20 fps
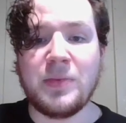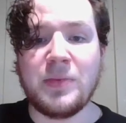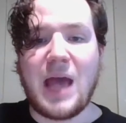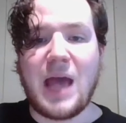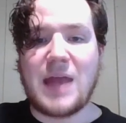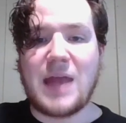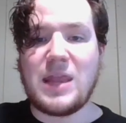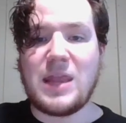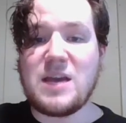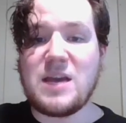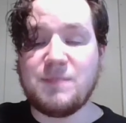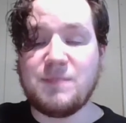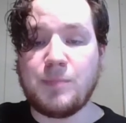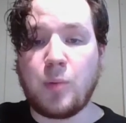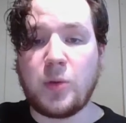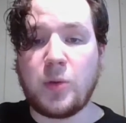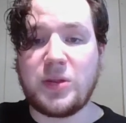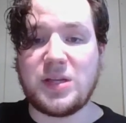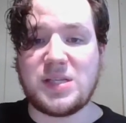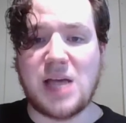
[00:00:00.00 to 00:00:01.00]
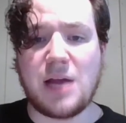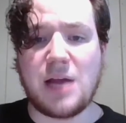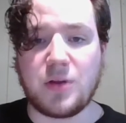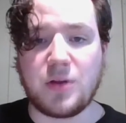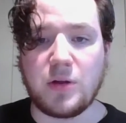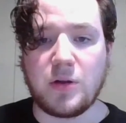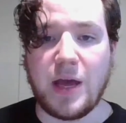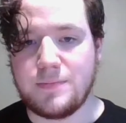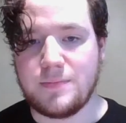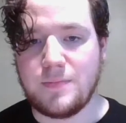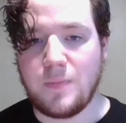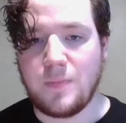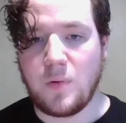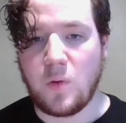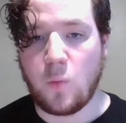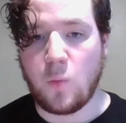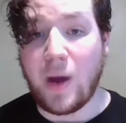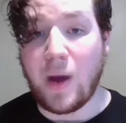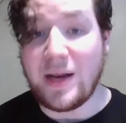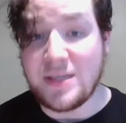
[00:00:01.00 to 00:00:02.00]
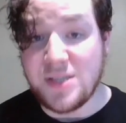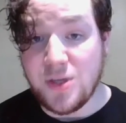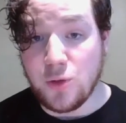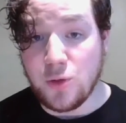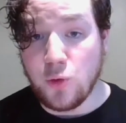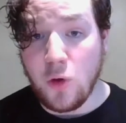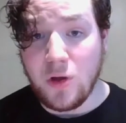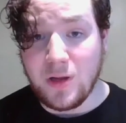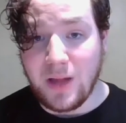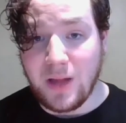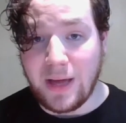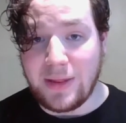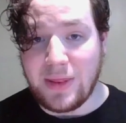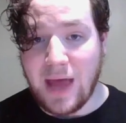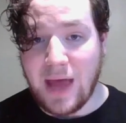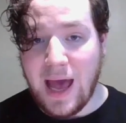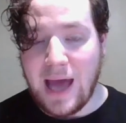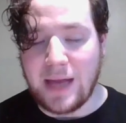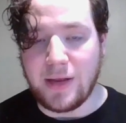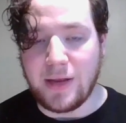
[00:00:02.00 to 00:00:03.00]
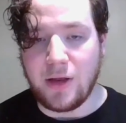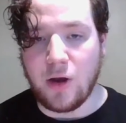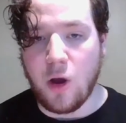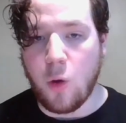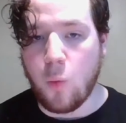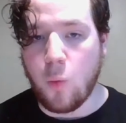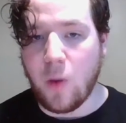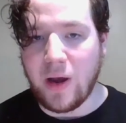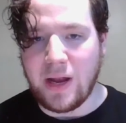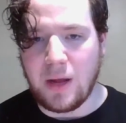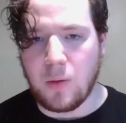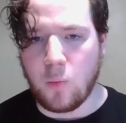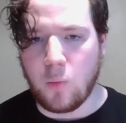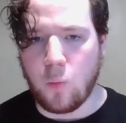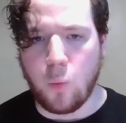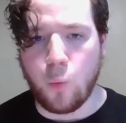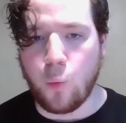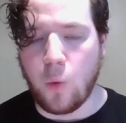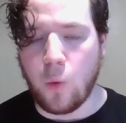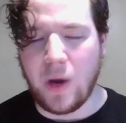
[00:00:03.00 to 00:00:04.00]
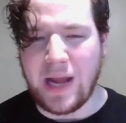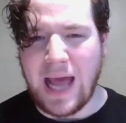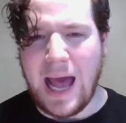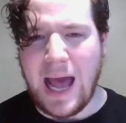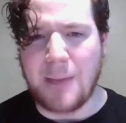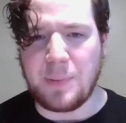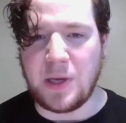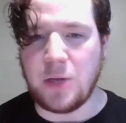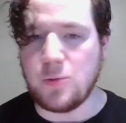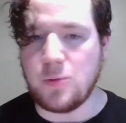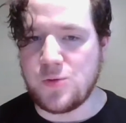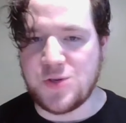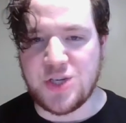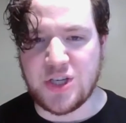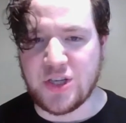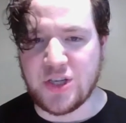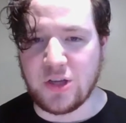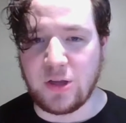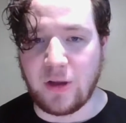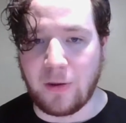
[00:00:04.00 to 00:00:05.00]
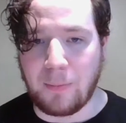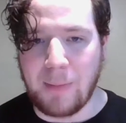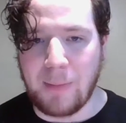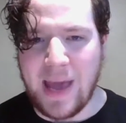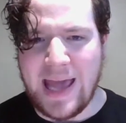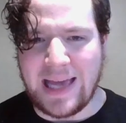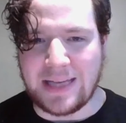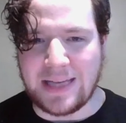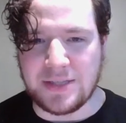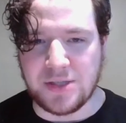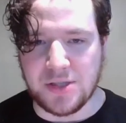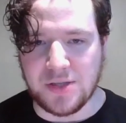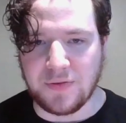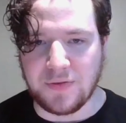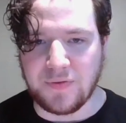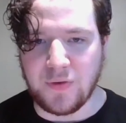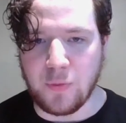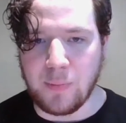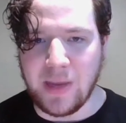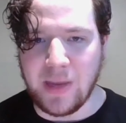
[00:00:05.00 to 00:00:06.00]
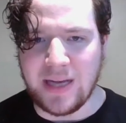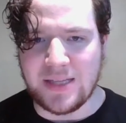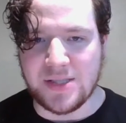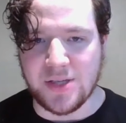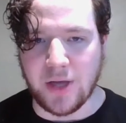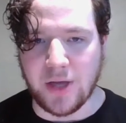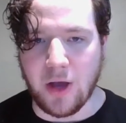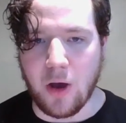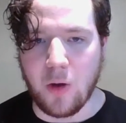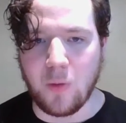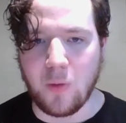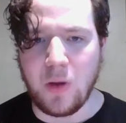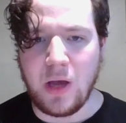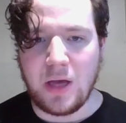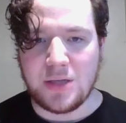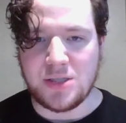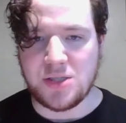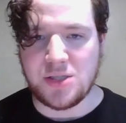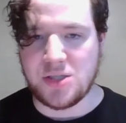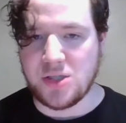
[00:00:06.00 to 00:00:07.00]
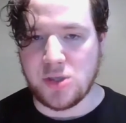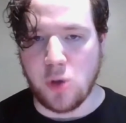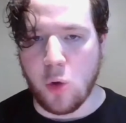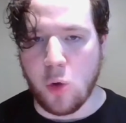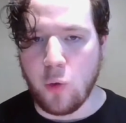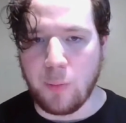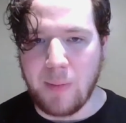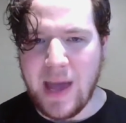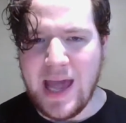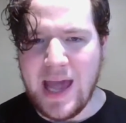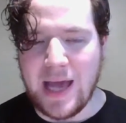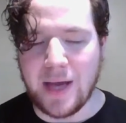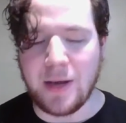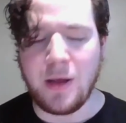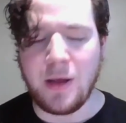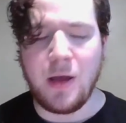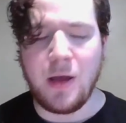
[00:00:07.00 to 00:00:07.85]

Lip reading: And they even point this out. They're like, why does he look like that? What happened? He was just a little man just a few minutes ago, just this old man.